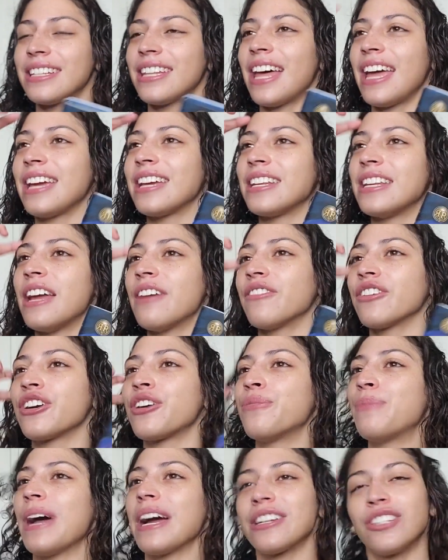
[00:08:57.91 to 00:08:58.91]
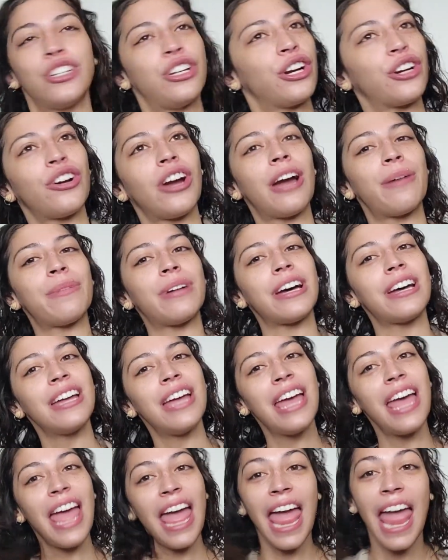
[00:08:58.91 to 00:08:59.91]
like, never go back to your grandma
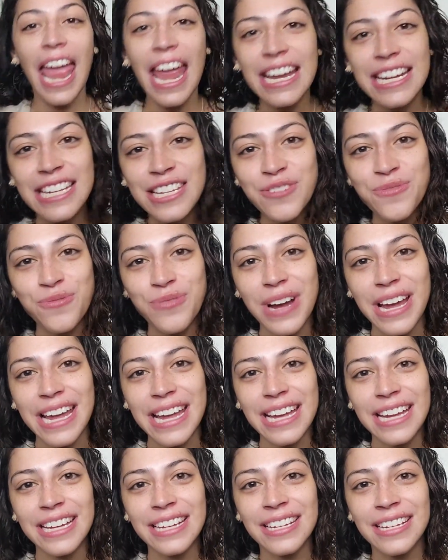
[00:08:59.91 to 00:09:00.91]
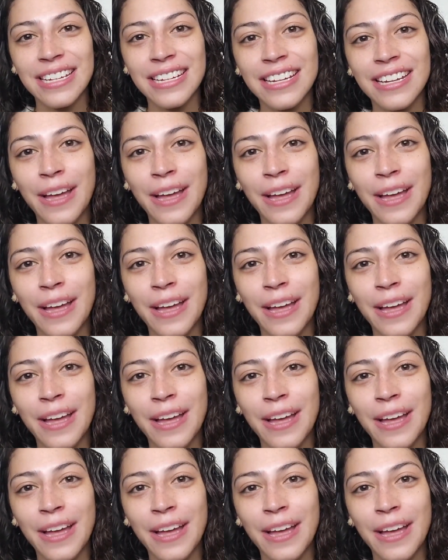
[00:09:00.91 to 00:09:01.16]
anyway.